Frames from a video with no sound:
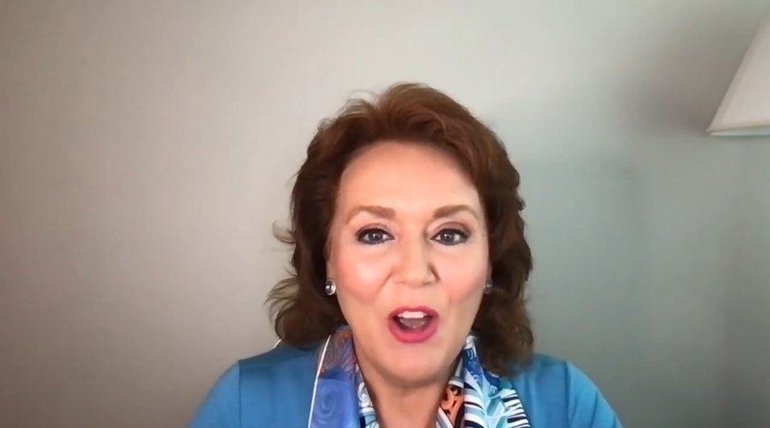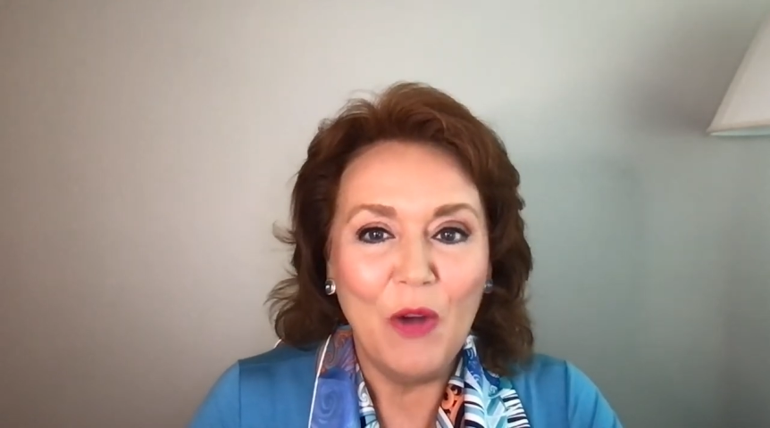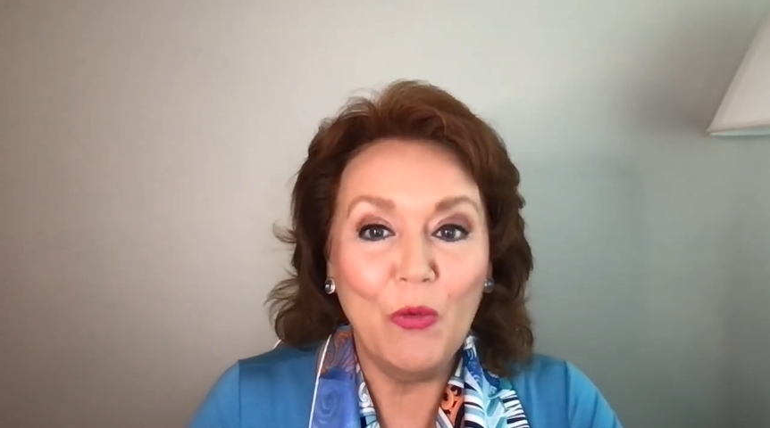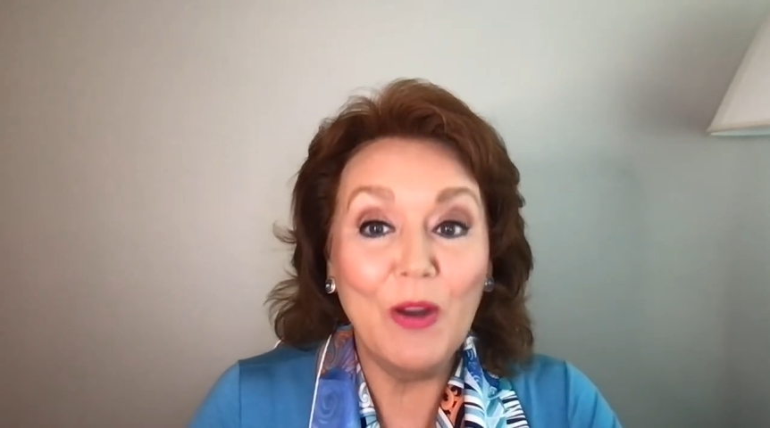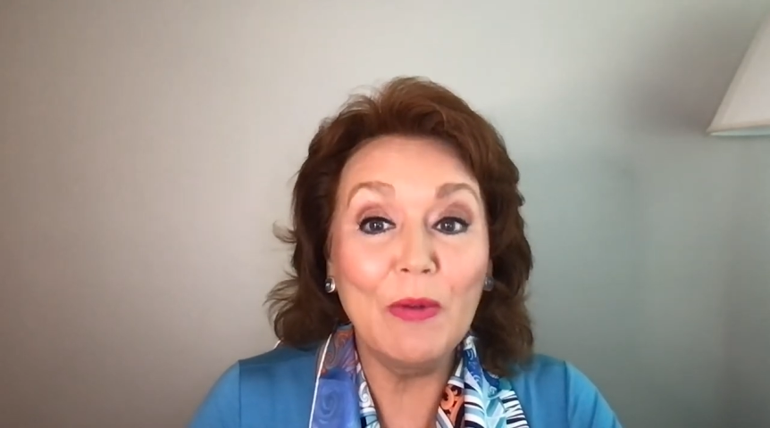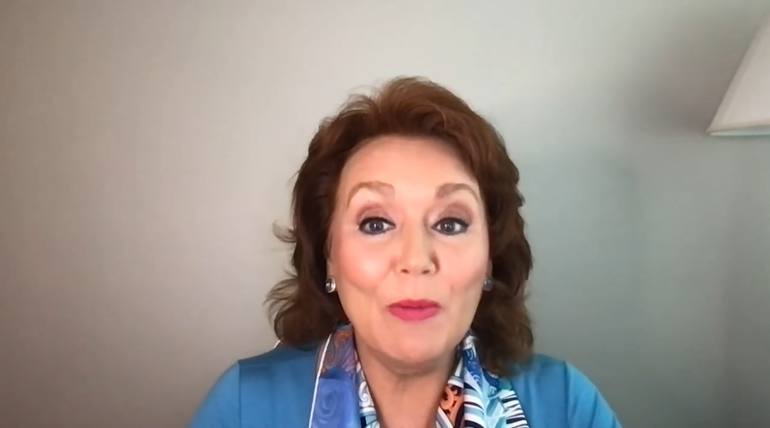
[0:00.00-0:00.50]

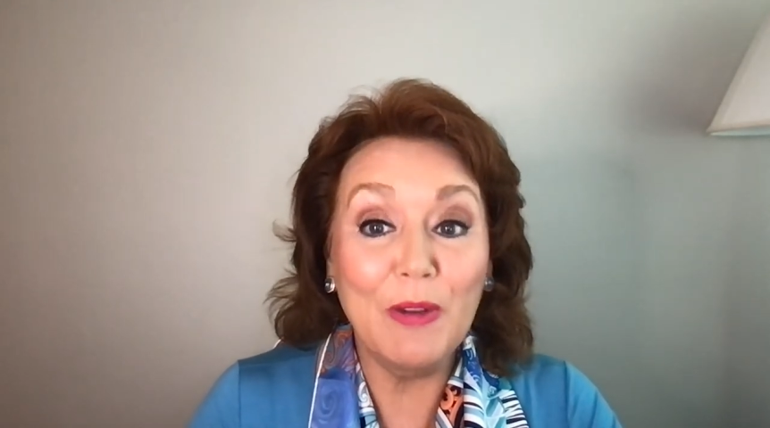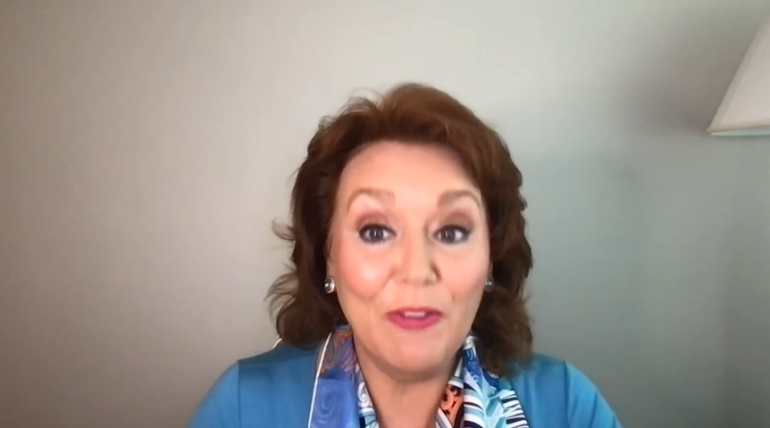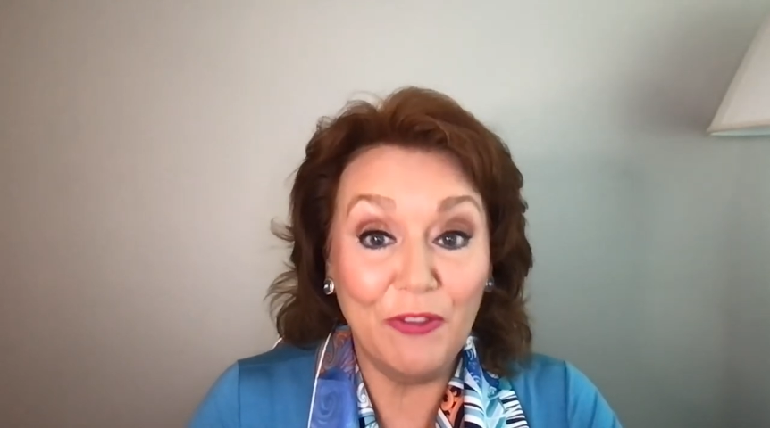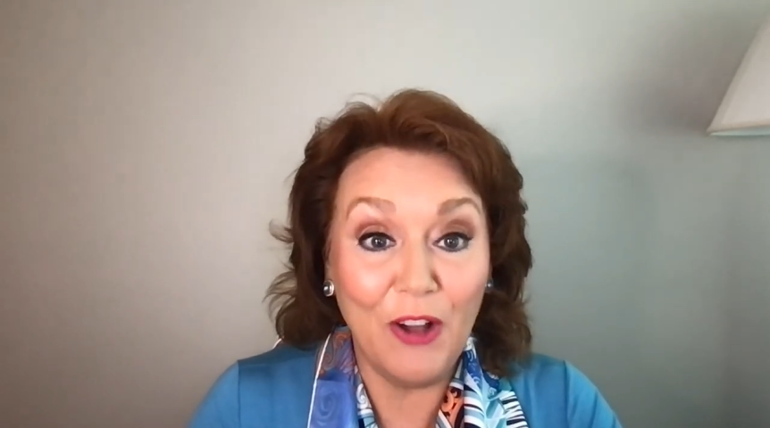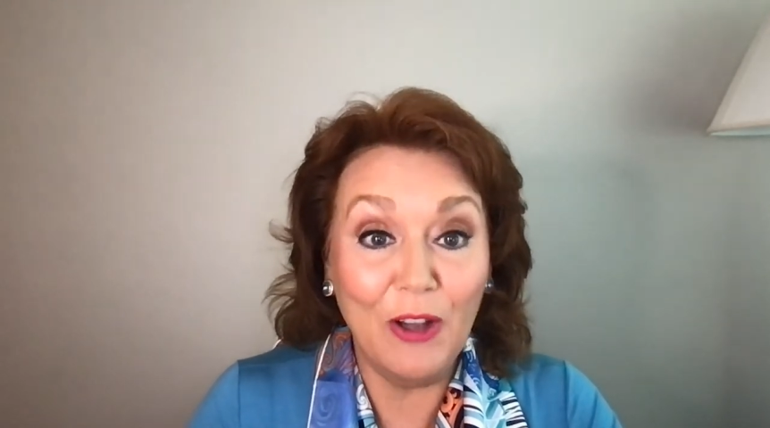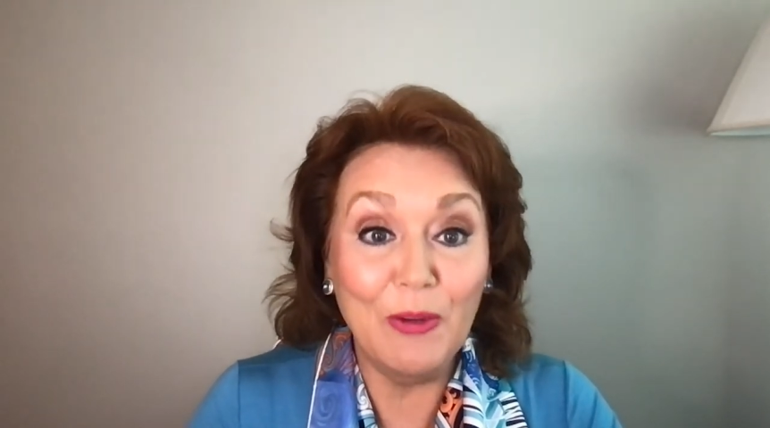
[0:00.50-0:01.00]
We will be
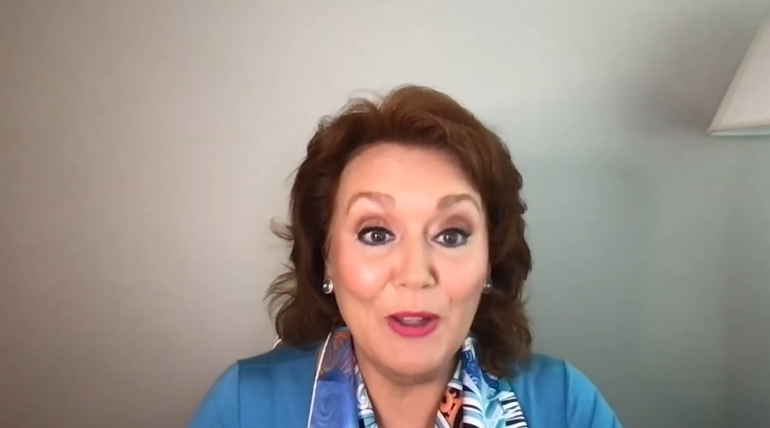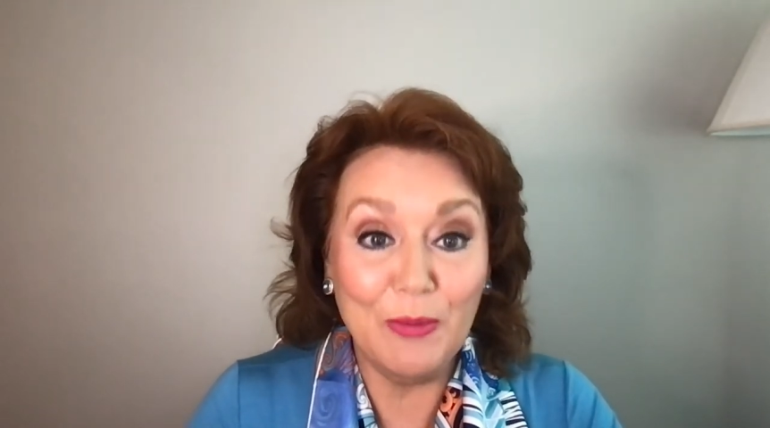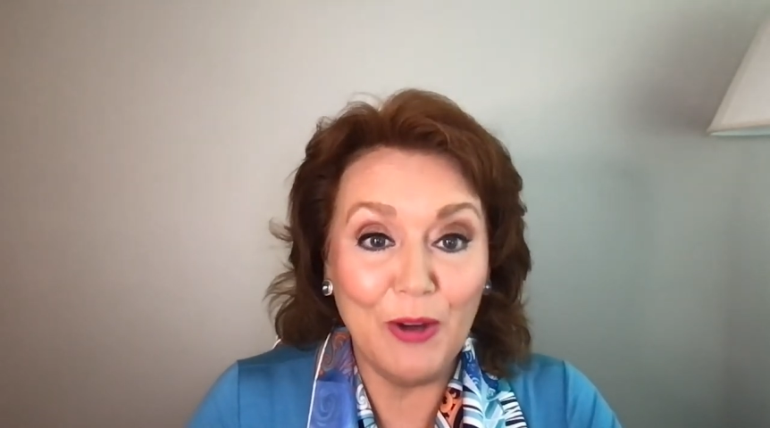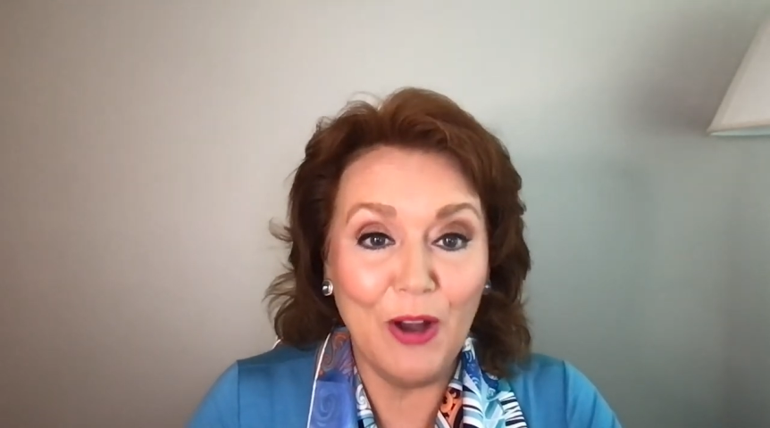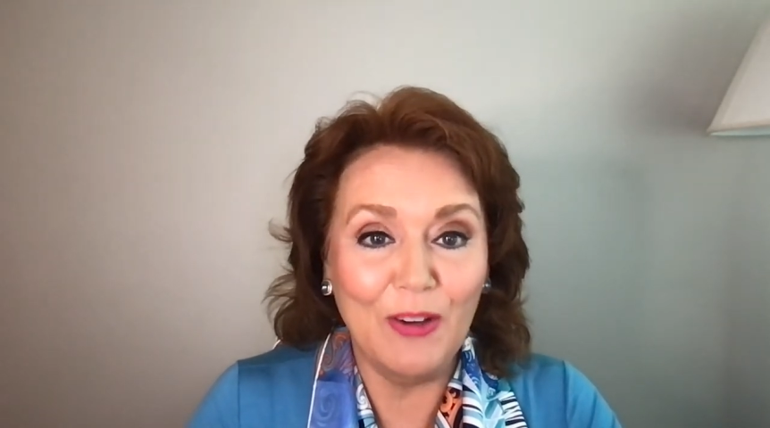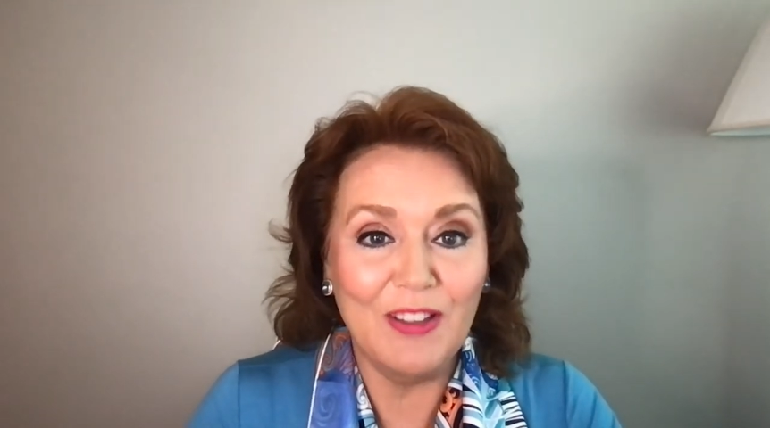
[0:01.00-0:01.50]
following the
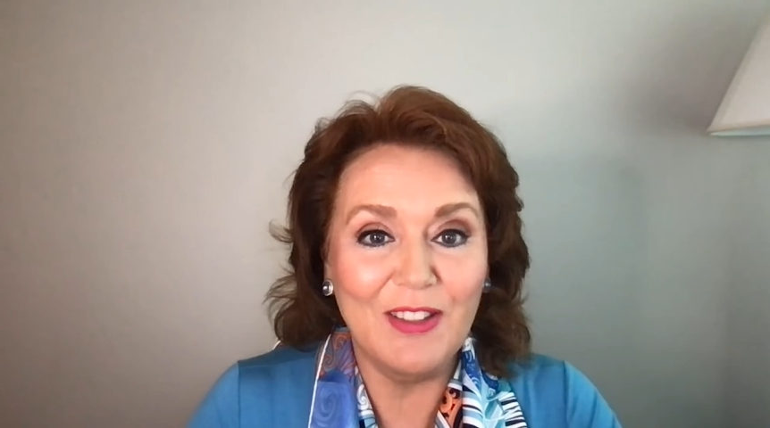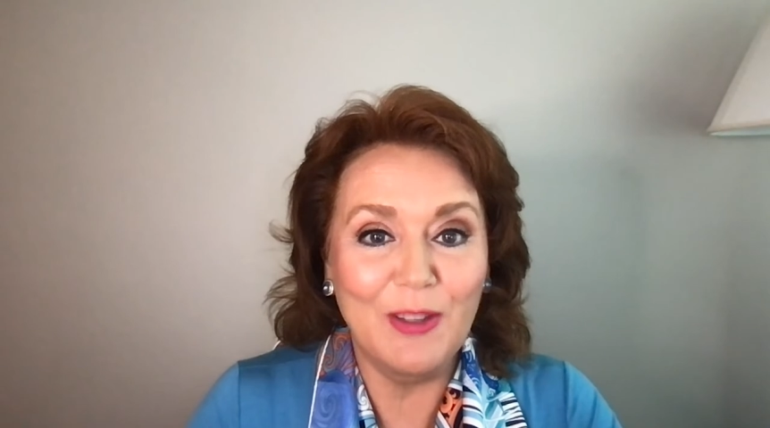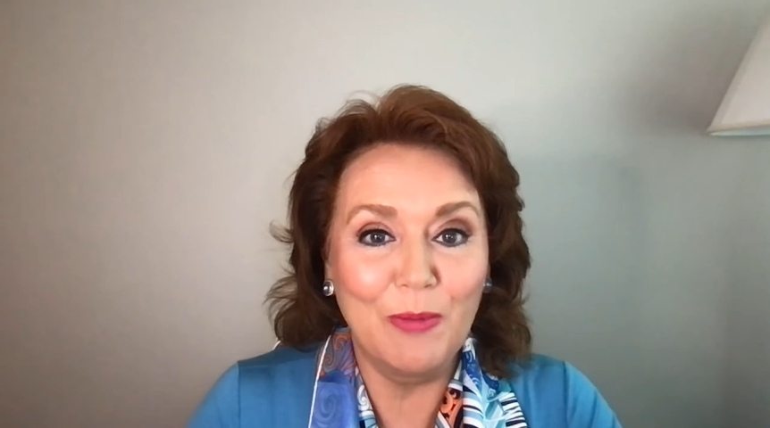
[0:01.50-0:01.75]
progress of the